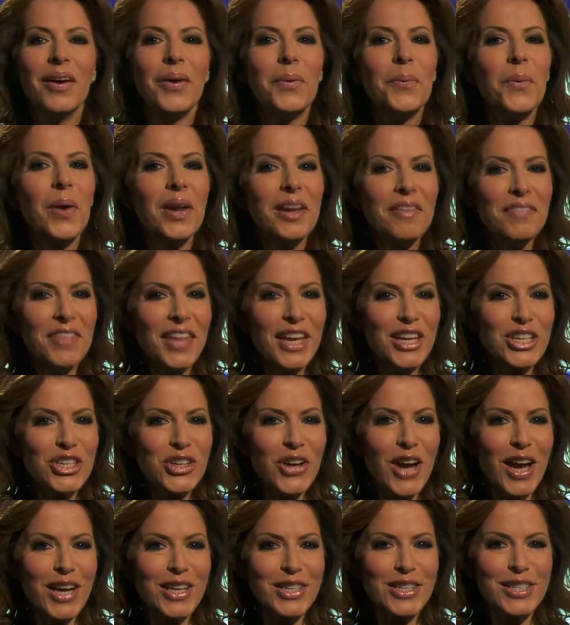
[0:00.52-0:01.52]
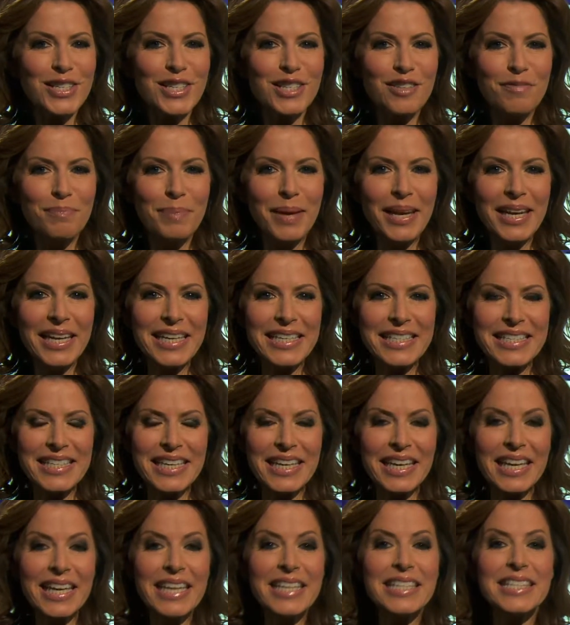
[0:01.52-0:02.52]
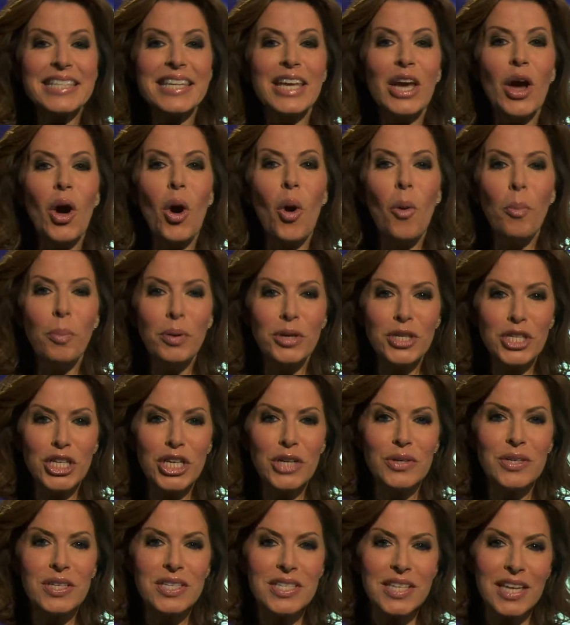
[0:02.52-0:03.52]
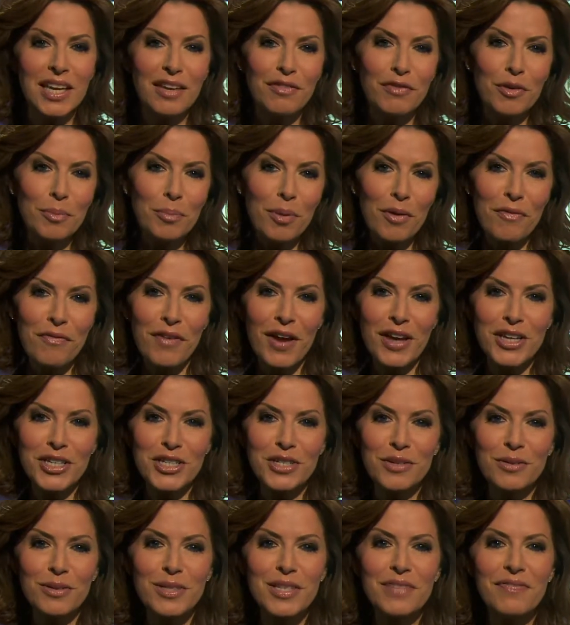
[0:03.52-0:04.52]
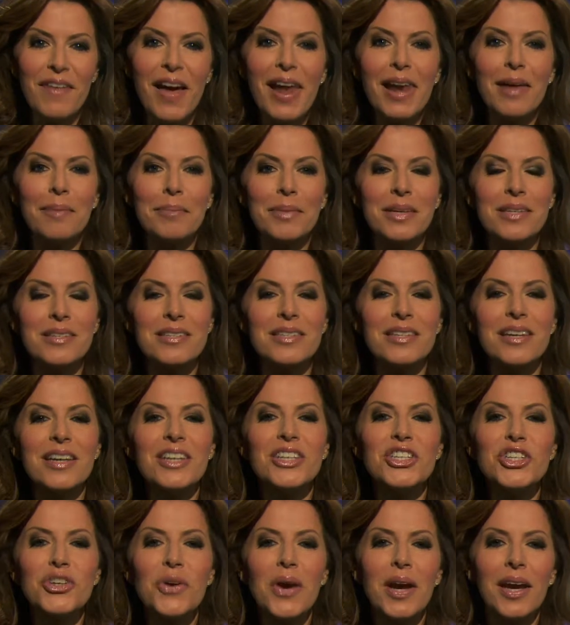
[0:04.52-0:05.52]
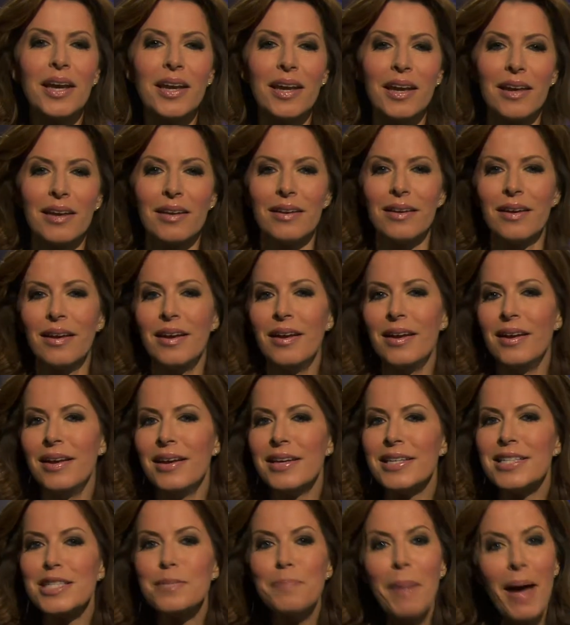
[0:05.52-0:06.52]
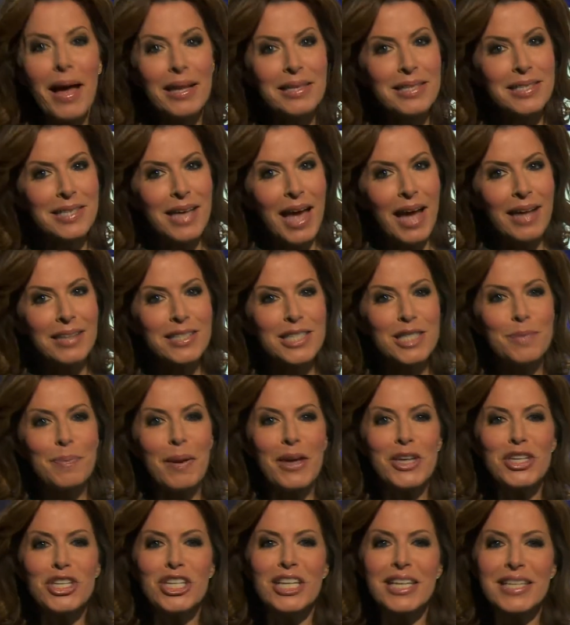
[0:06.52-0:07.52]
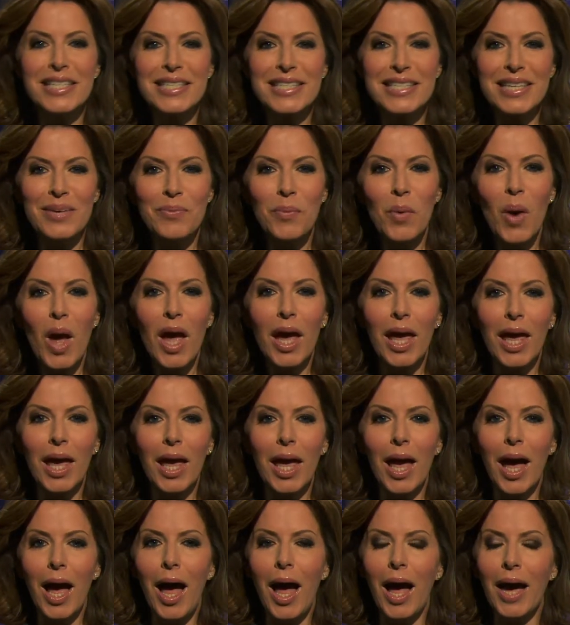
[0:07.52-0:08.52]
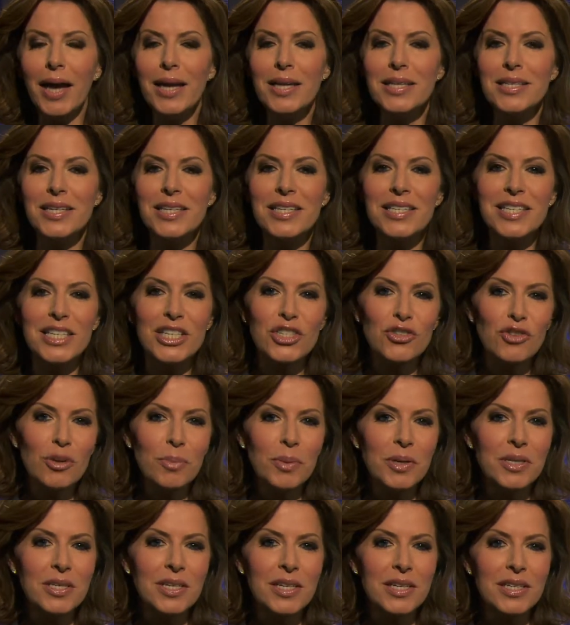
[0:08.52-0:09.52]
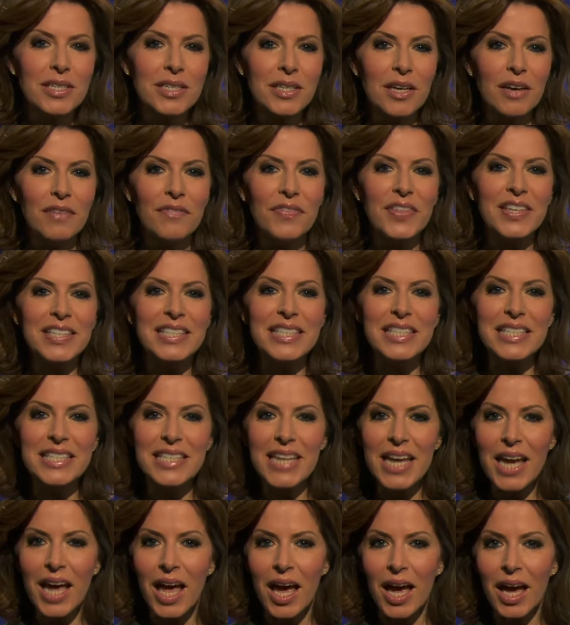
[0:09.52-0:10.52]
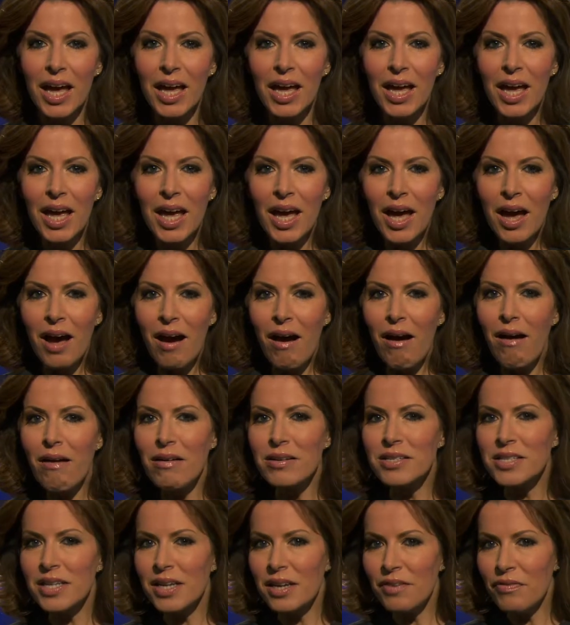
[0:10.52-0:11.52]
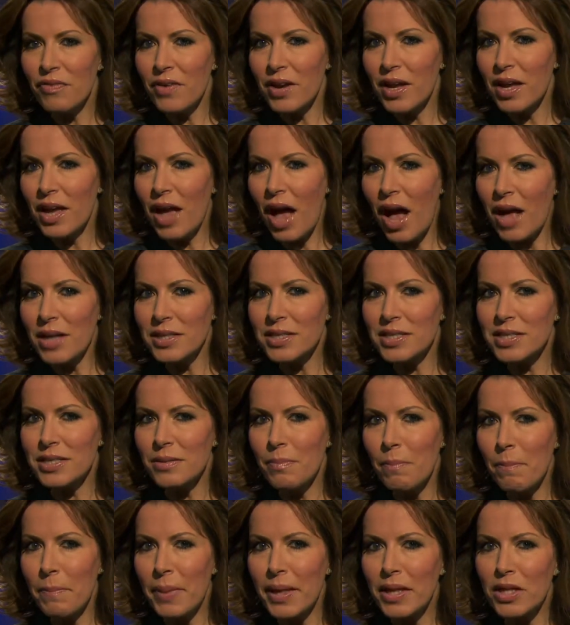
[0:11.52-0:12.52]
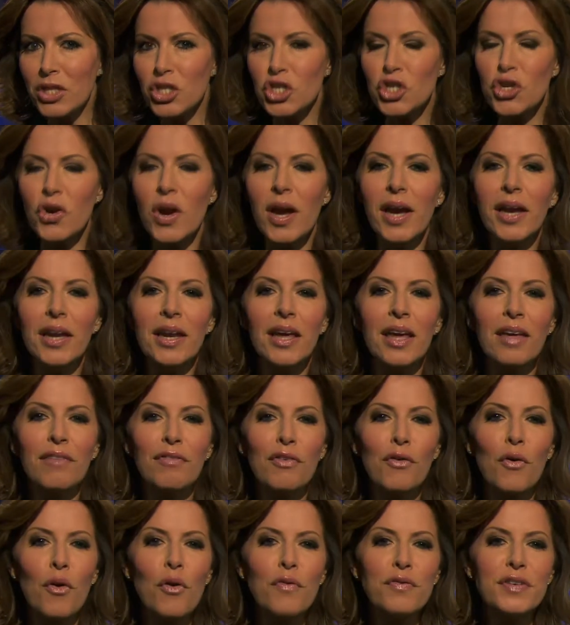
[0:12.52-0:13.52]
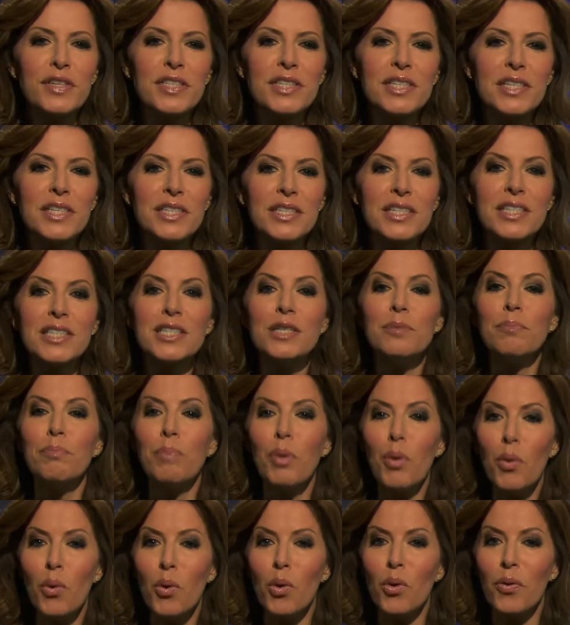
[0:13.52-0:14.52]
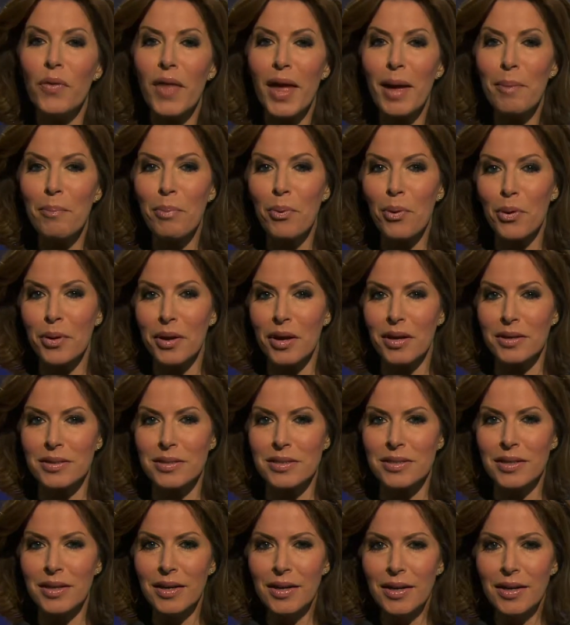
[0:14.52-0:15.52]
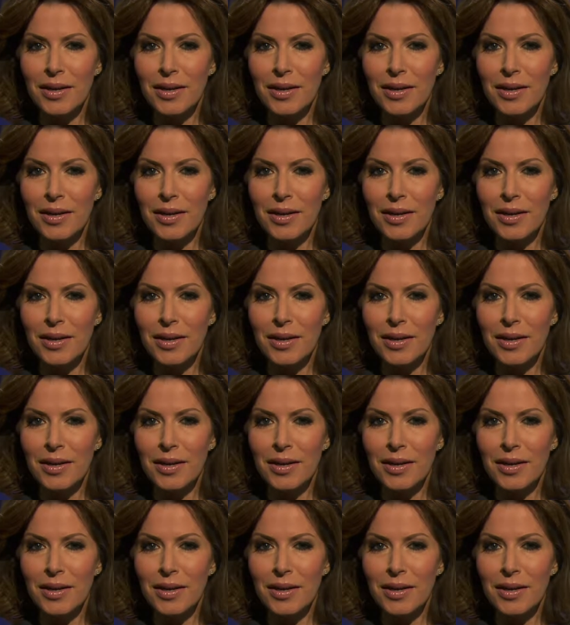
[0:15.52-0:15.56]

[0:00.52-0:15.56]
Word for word: One of the attractions of policing is the opportunity for professional development and training. SpanSet, specialists in working at height and distributors of the Stinger, are delivering custom-built training for officers to support their products.